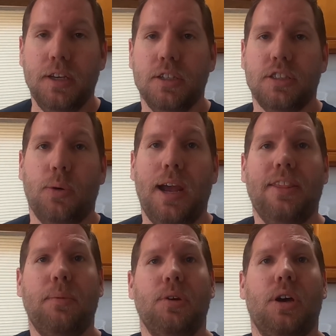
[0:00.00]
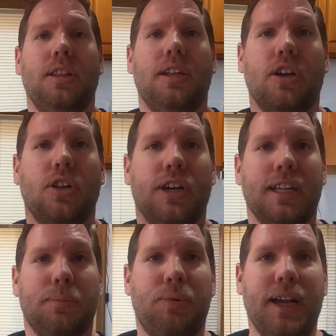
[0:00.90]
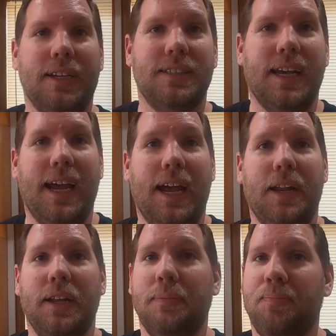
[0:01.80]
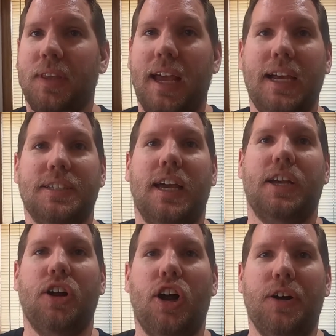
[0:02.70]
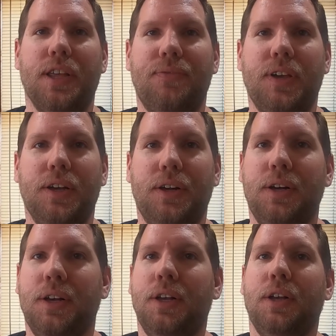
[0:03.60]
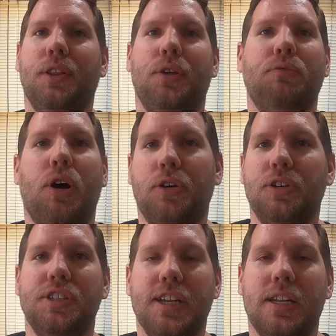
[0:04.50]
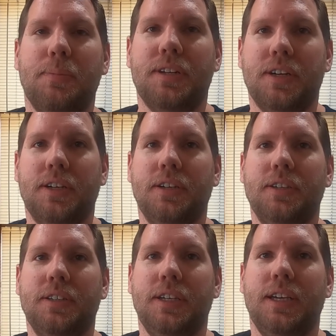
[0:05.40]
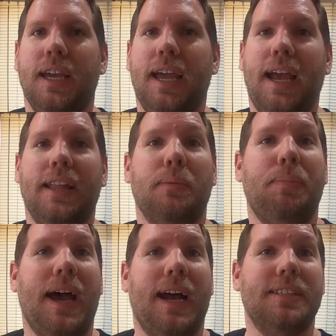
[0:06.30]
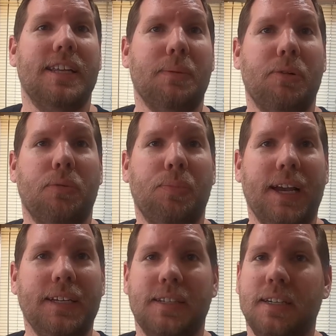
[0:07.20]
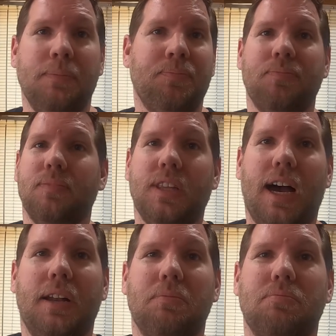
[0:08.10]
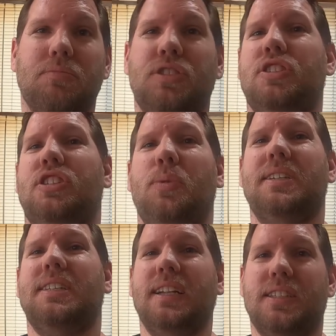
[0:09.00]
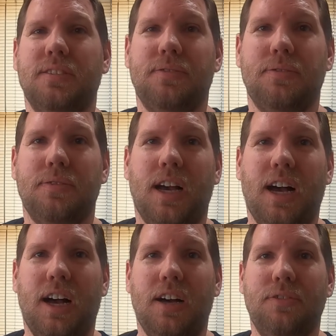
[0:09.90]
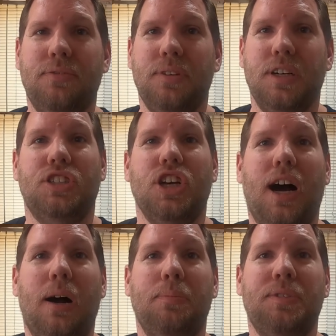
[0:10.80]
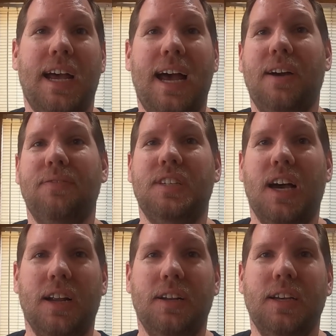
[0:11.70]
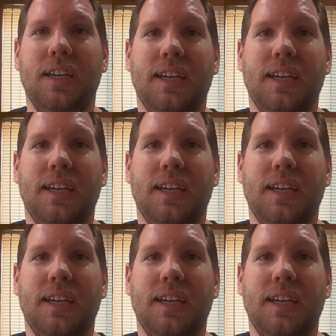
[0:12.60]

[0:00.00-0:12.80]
So we had them do it. They took a look at the brakes, and as I could already feel, the rotors need to be turned and the pads need to be replaced. Not too extensive of a job to have done.